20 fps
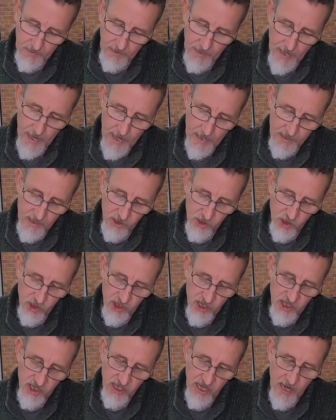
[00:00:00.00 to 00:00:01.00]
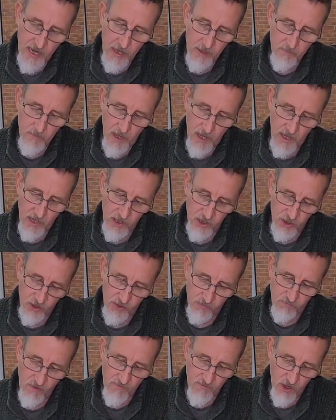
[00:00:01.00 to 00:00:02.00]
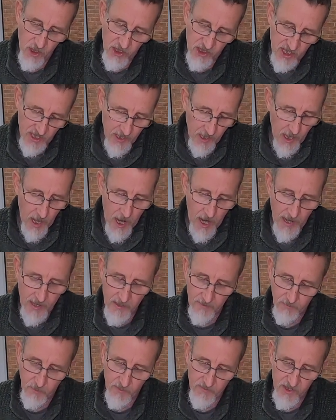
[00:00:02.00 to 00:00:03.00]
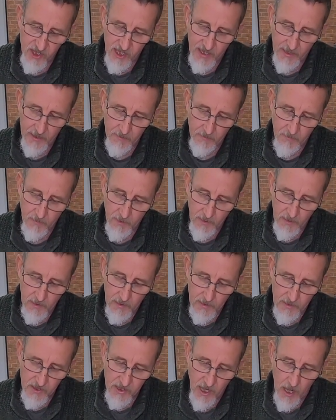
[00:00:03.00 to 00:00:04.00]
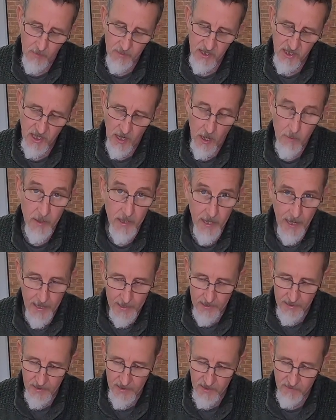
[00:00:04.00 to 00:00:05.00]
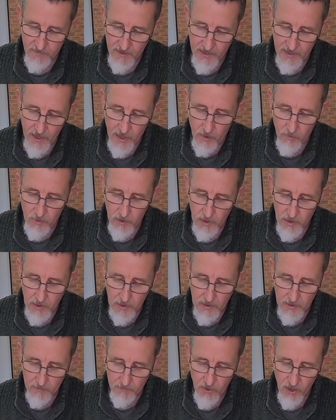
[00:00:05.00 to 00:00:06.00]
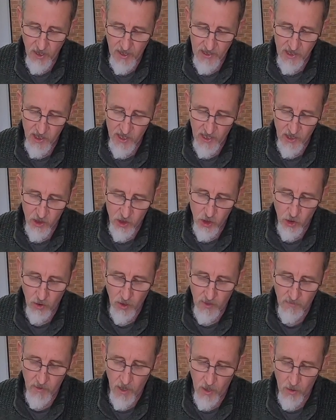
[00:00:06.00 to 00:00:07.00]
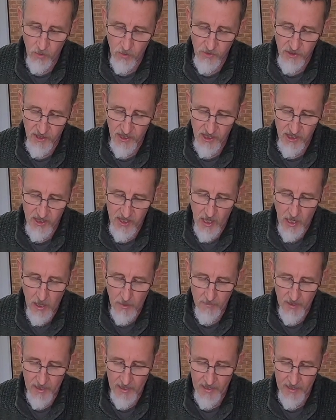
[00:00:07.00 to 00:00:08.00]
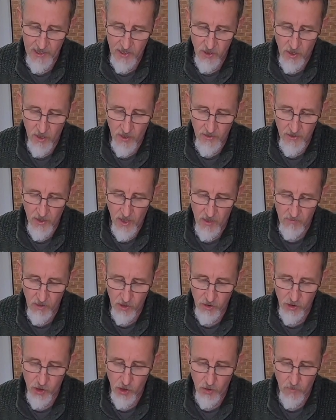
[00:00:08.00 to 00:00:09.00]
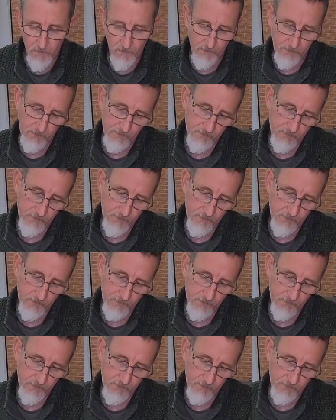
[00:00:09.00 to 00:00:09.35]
Again, it's just the same as reversing the line as we've seen time and time again in this video, but instead of toilet rolls, this time it is on a rod tube.